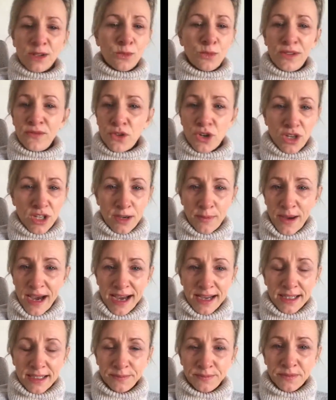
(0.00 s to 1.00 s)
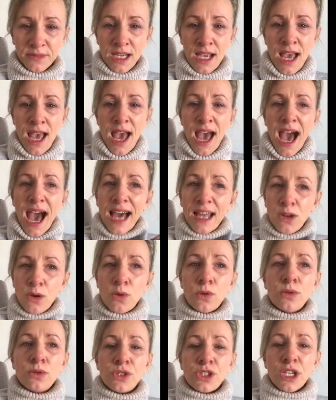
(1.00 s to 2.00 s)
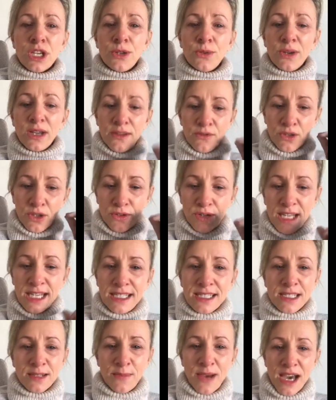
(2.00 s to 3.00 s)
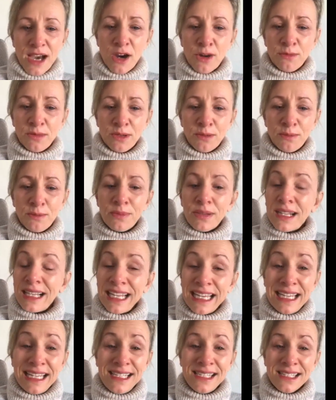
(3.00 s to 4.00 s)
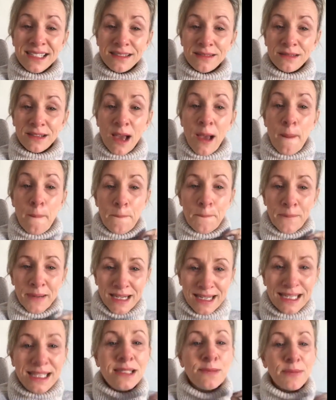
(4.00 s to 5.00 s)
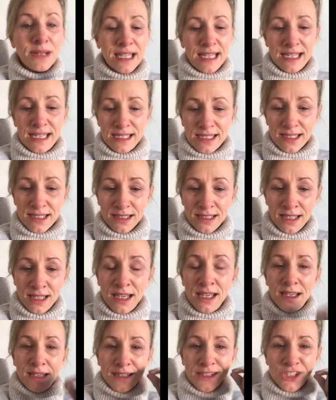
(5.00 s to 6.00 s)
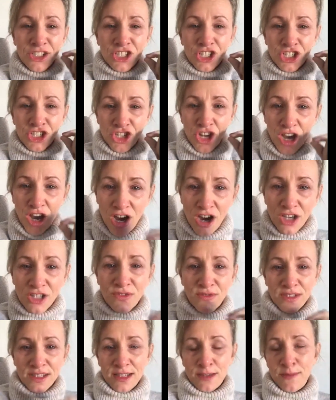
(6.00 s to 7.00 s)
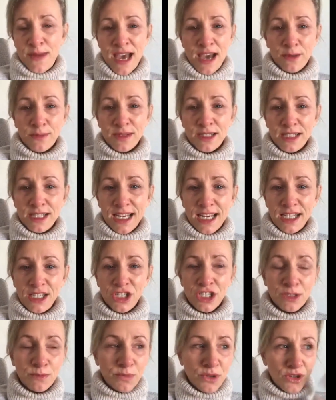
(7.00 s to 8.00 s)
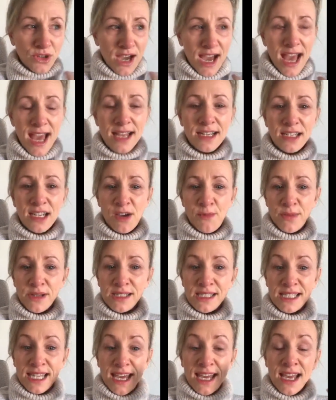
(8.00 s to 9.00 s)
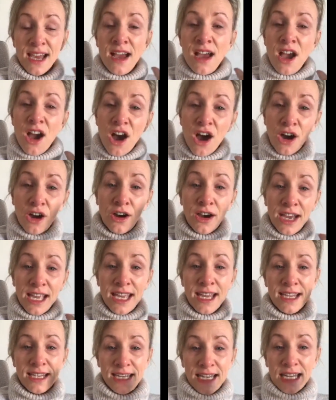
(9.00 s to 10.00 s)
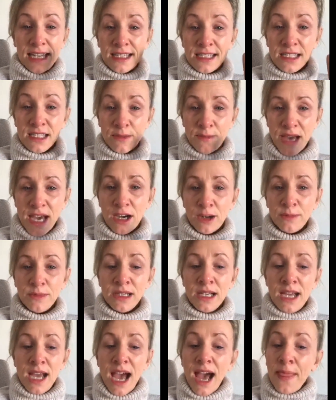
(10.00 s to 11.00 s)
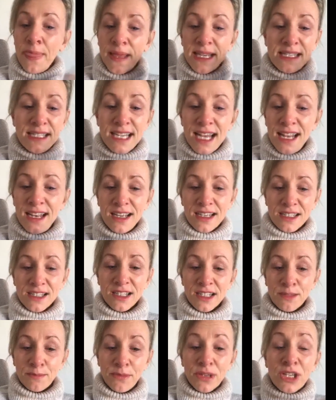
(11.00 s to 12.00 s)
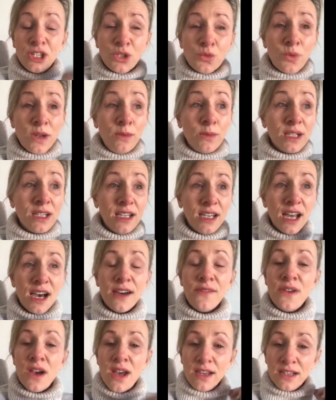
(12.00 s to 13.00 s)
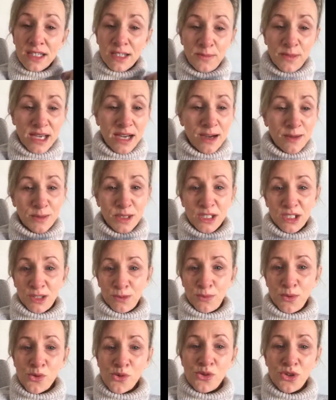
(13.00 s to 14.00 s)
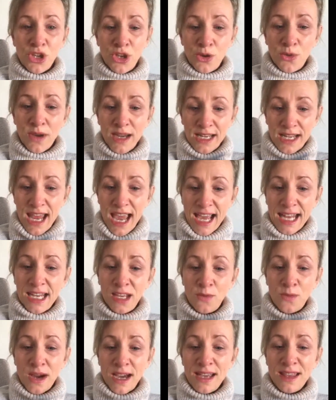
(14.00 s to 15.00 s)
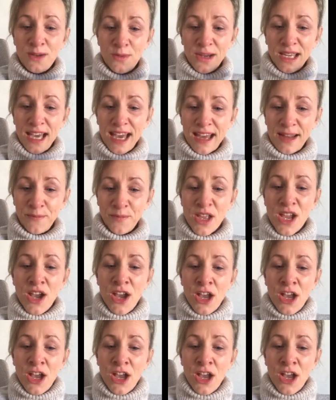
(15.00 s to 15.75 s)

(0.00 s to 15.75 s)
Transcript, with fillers: we've got your back. And also, if you need some help, please, please, please, just ask for some help today. Just put your hand up and say, I need some help. And then tell us, because we would love to be able to support you in any way that we can.